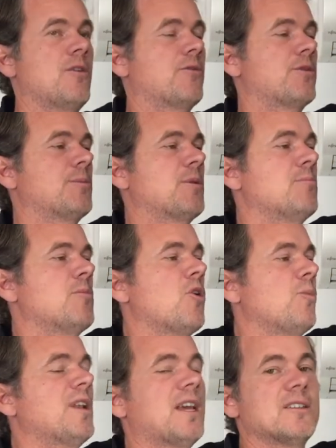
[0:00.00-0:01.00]
From the
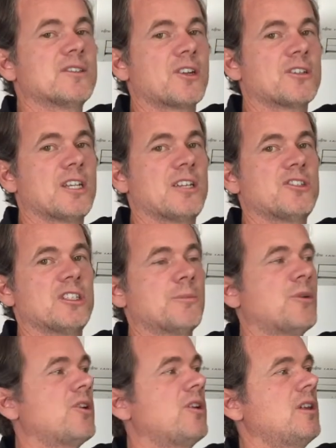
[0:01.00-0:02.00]
moment I start touching the
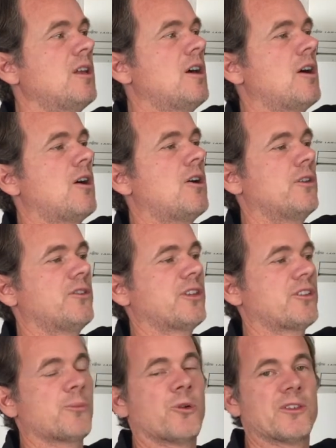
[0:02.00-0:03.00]
ball, all
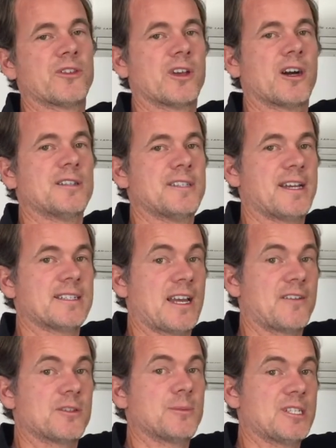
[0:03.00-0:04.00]
6 points of contact
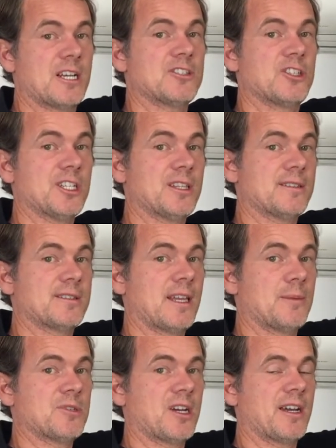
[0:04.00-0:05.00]
have to be touching at the
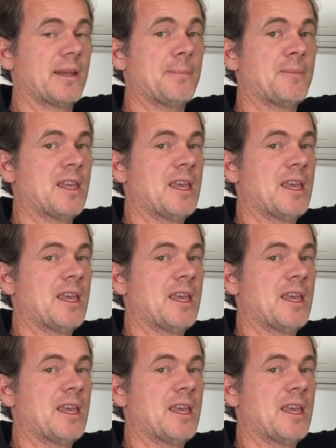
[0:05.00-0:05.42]
same time.